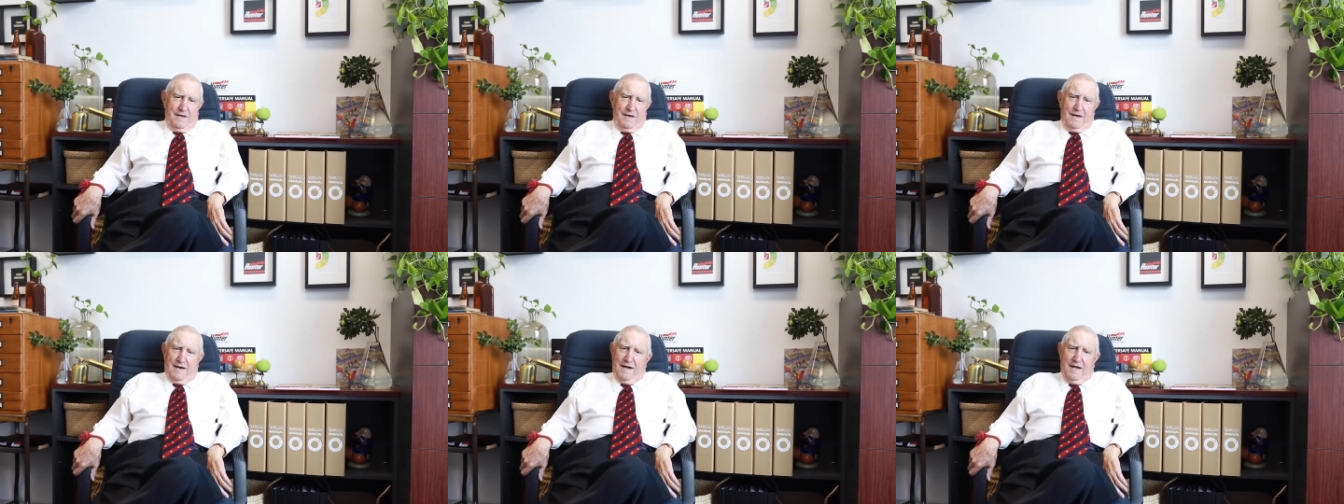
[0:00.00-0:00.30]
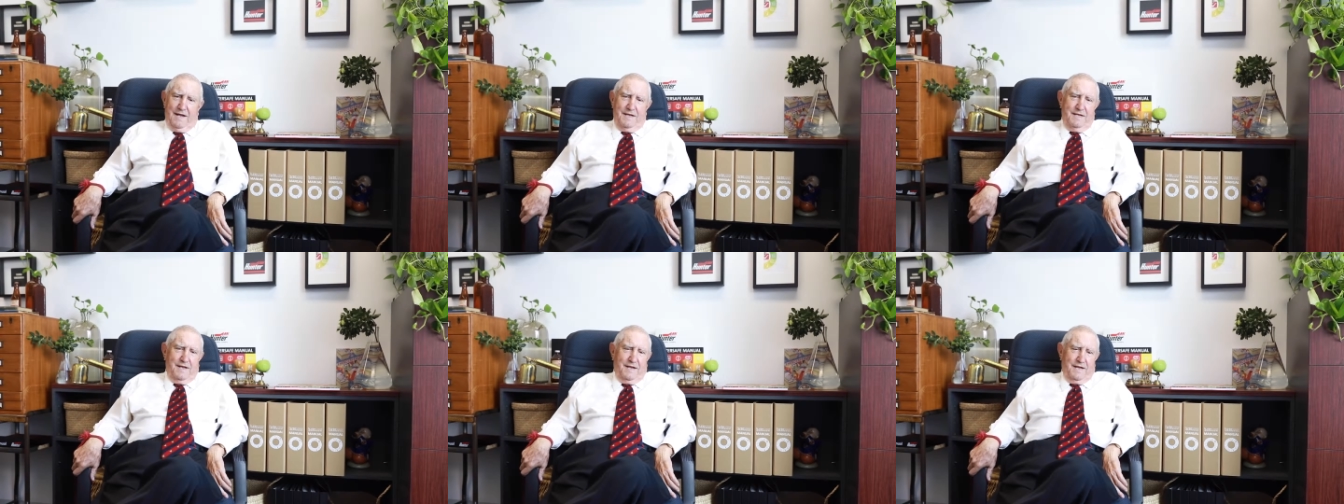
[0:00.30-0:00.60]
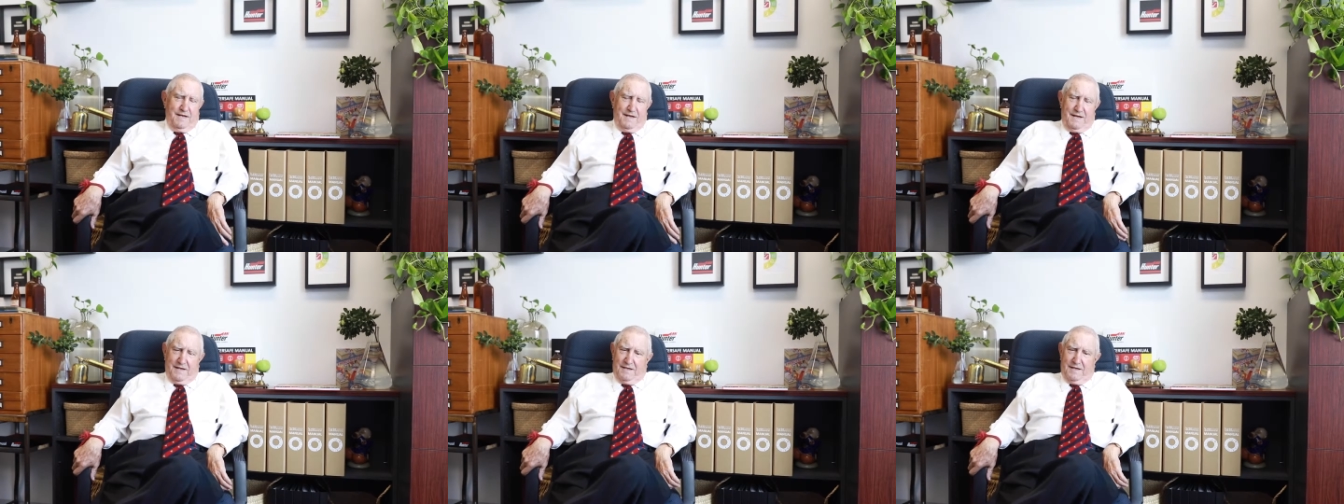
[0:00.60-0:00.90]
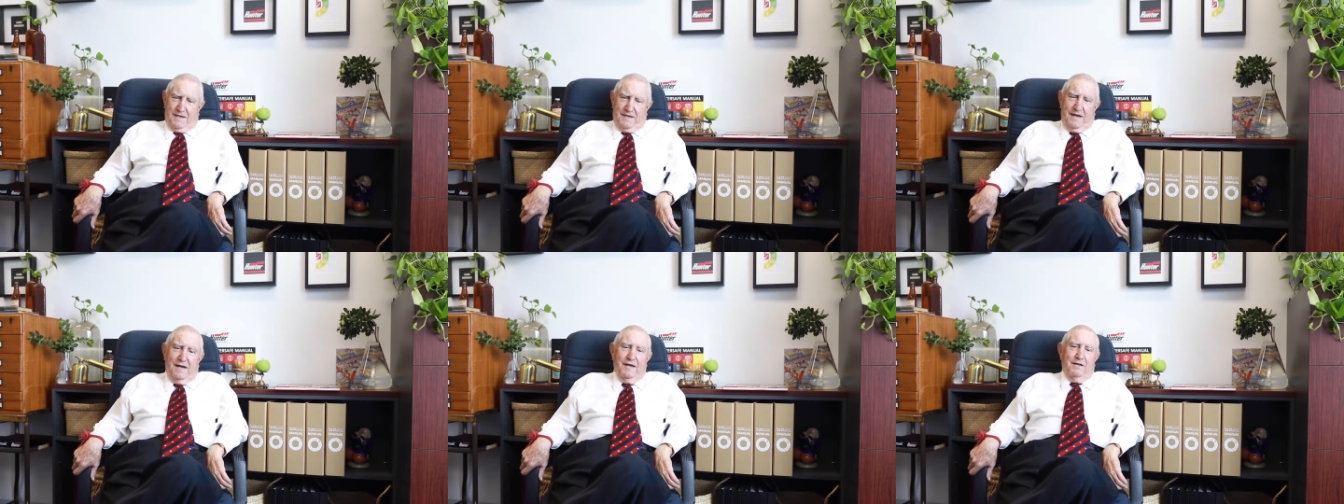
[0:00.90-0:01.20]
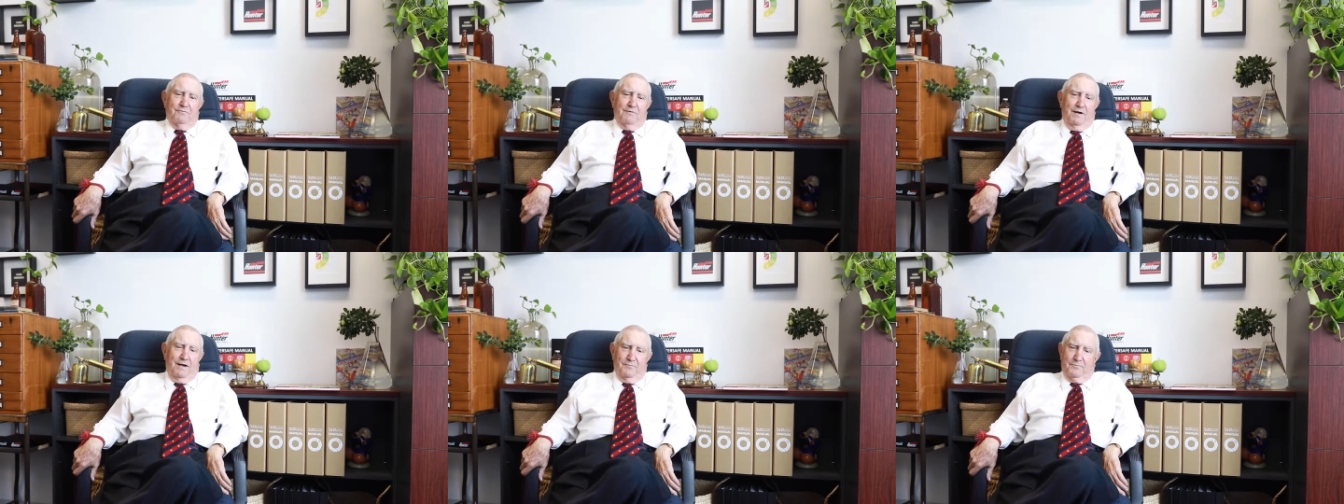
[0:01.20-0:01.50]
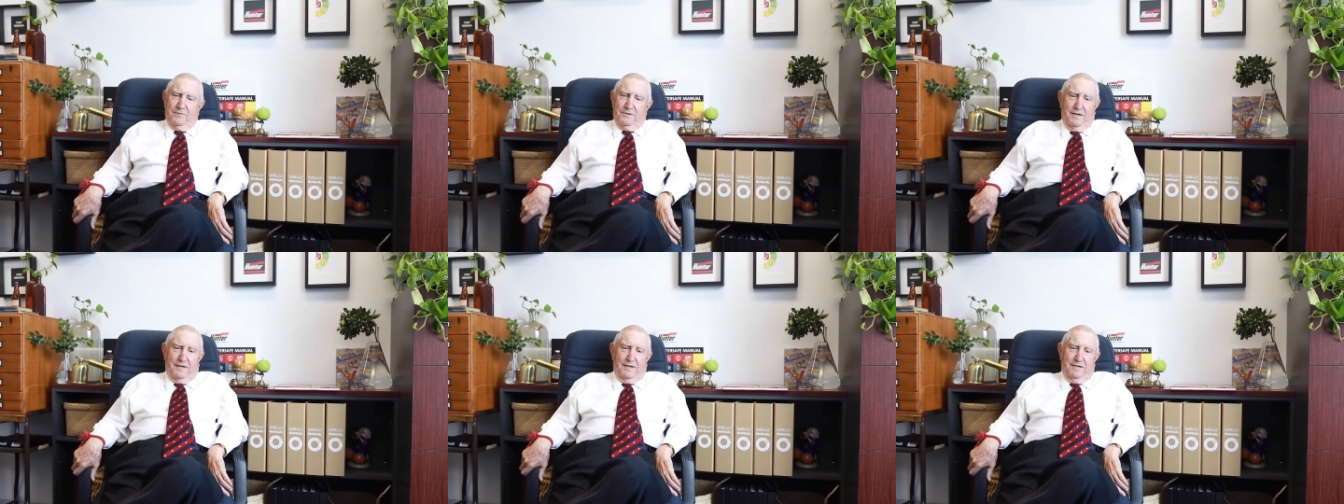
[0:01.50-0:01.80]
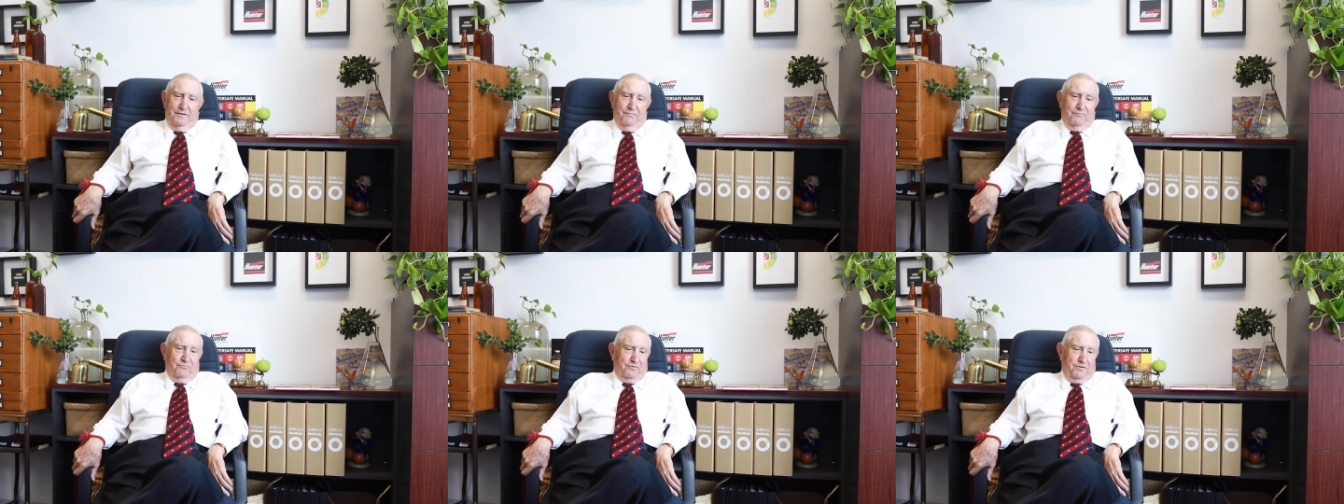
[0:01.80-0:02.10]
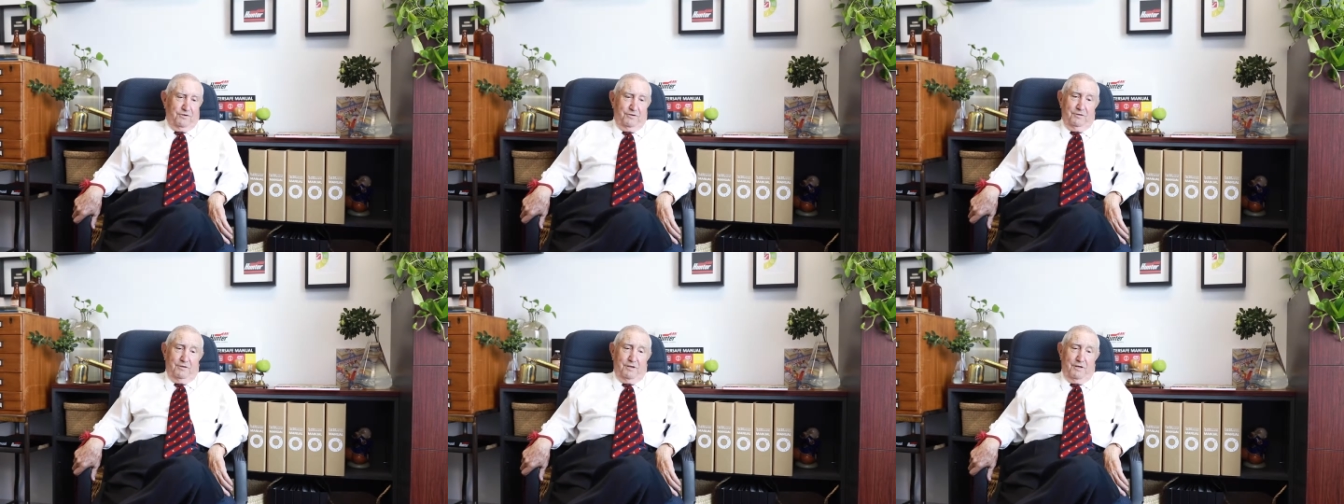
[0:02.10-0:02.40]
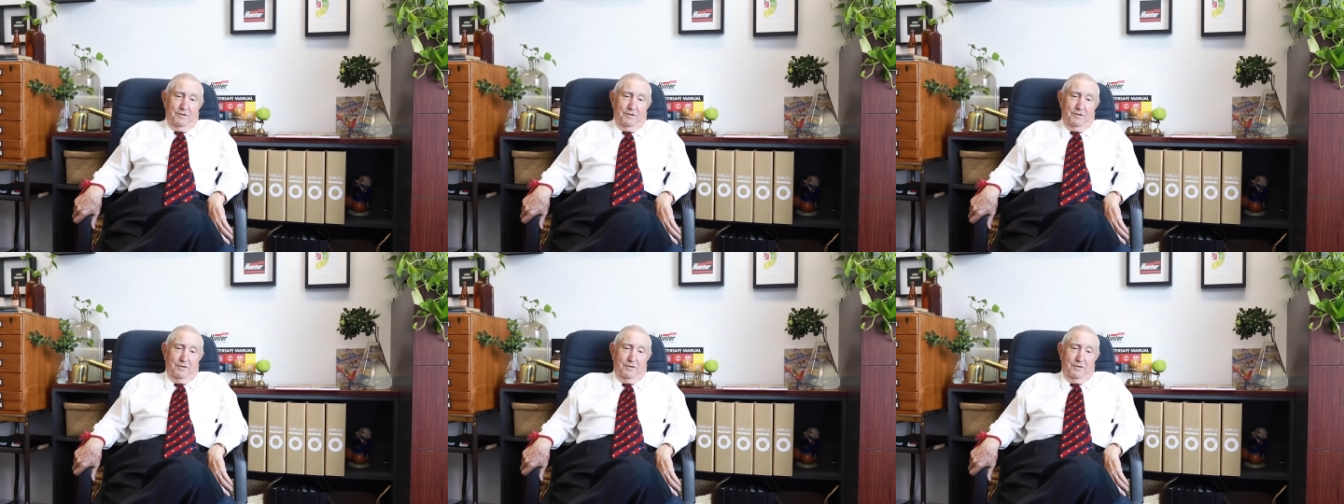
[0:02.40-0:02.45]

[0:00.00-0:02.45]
and you, uh, anyway, when I left school,